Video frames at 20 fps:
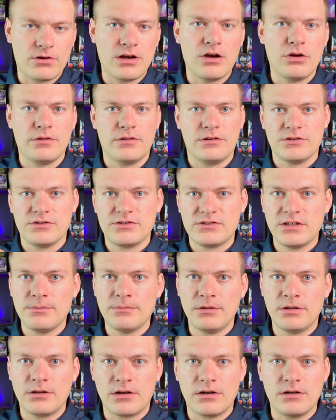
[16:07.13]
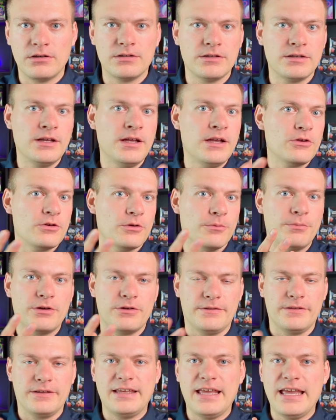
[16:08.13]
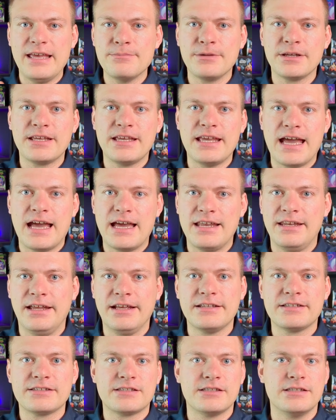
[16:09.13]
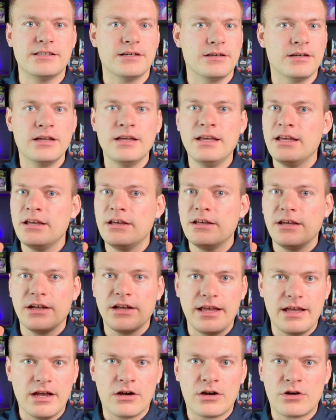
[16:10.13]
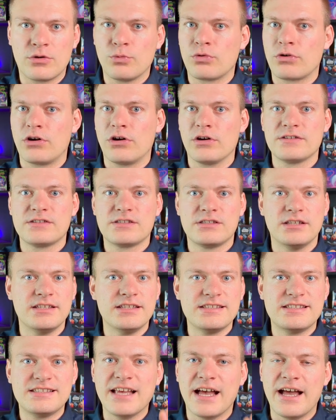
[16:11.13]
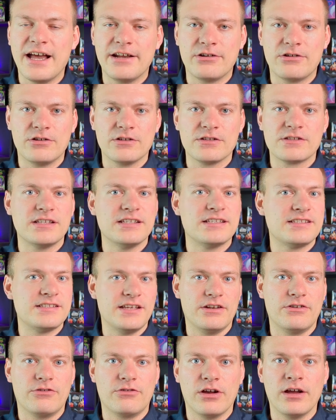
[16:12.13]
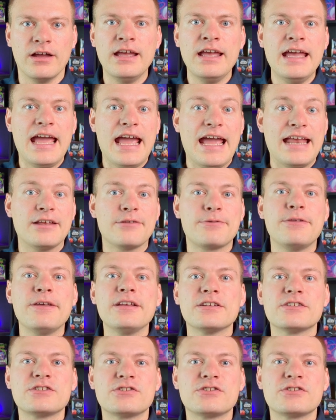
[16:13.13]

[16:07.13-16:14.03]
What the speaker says: how they're similar, compare the game mechanics, the artworks, the designers, etc. And I think it's